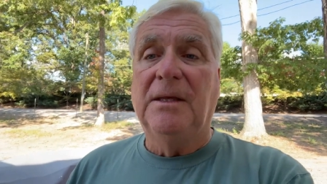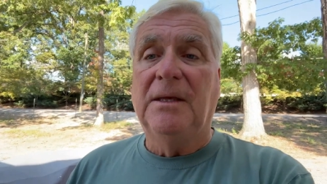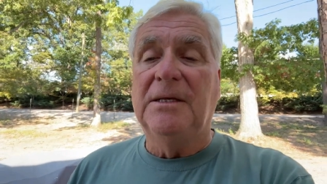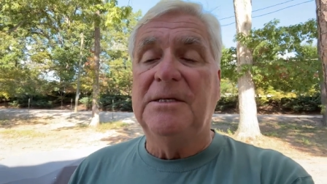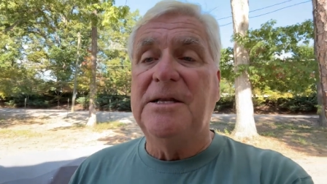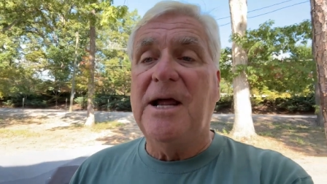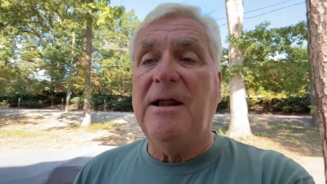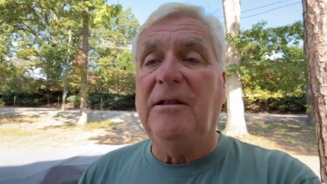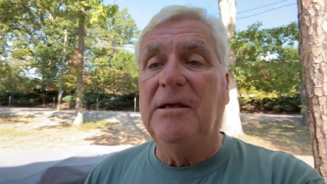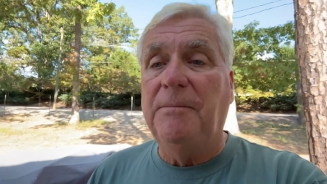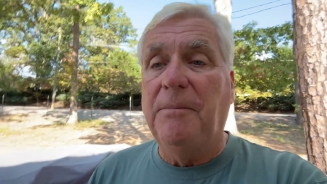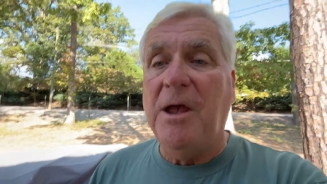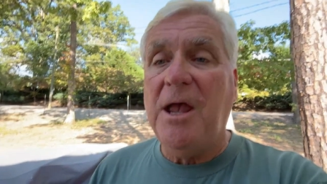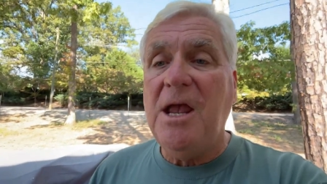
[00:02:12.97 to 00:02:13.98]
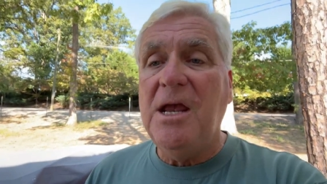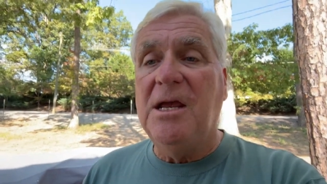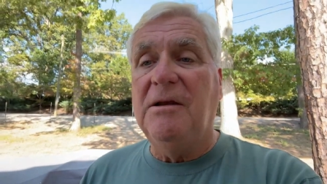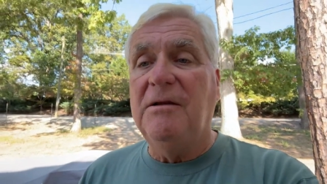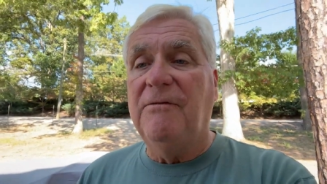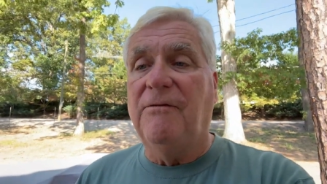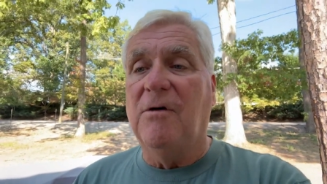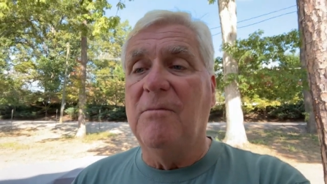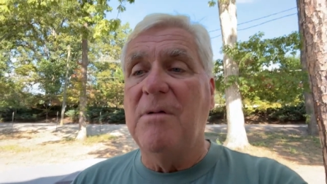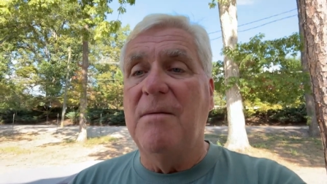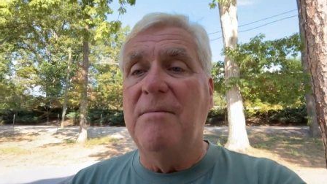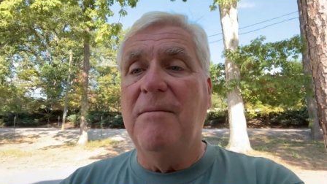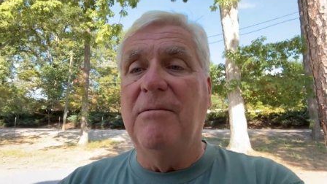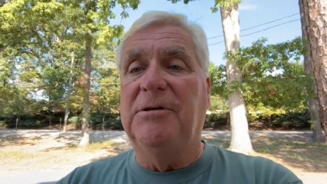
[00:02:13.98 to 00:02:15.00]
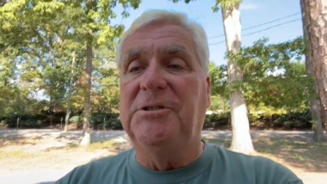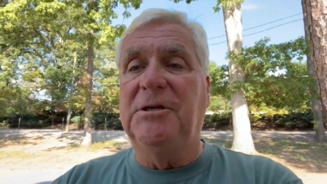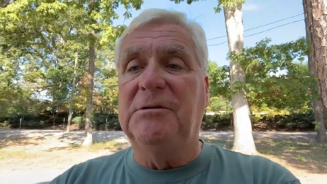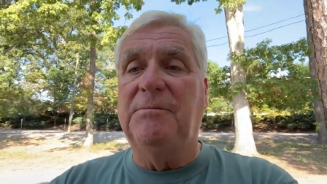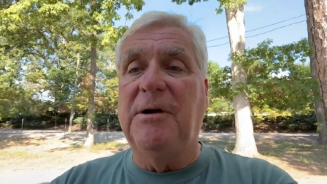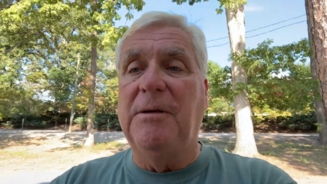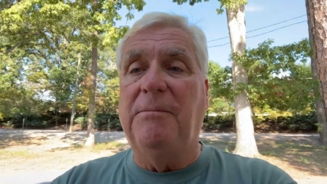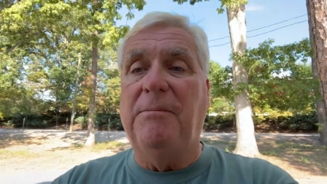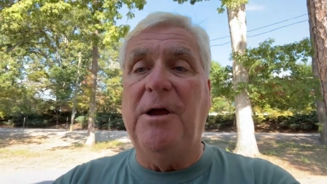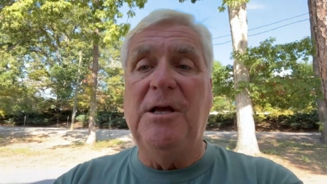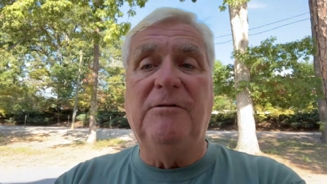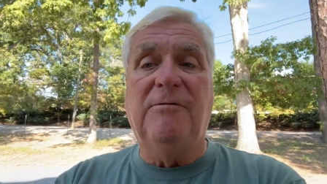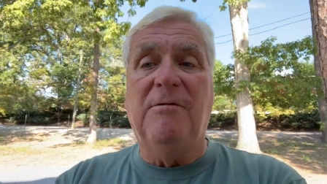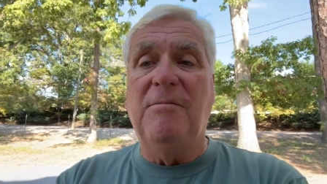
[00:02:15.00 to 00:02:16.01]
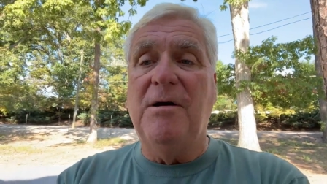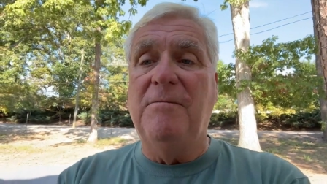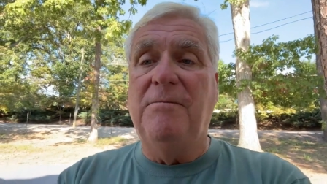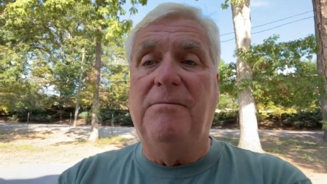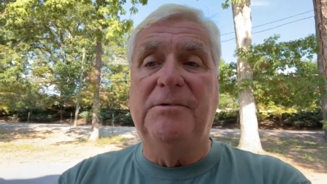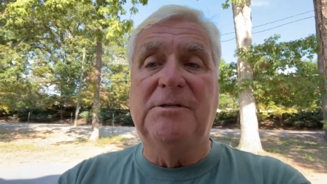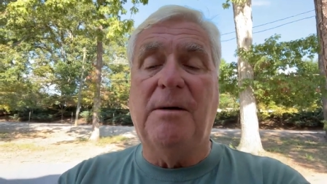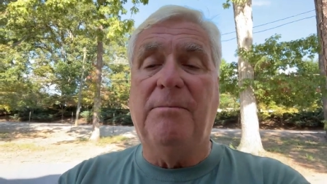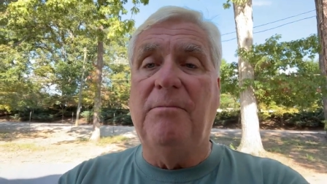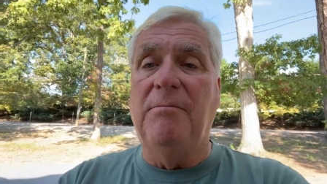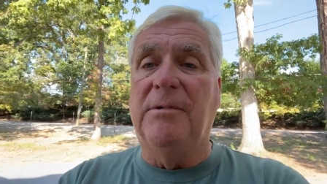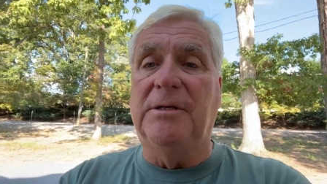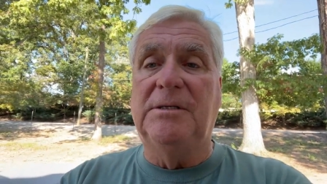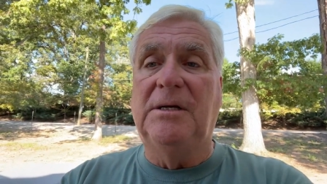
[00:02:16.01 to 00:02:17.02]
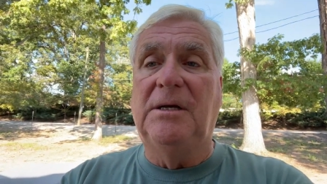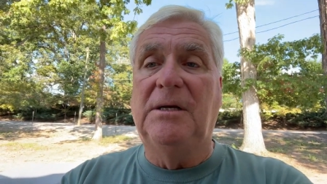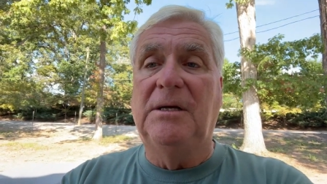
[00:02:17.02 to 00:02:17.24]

is not only paying for my memberships, but it pays for my supplements.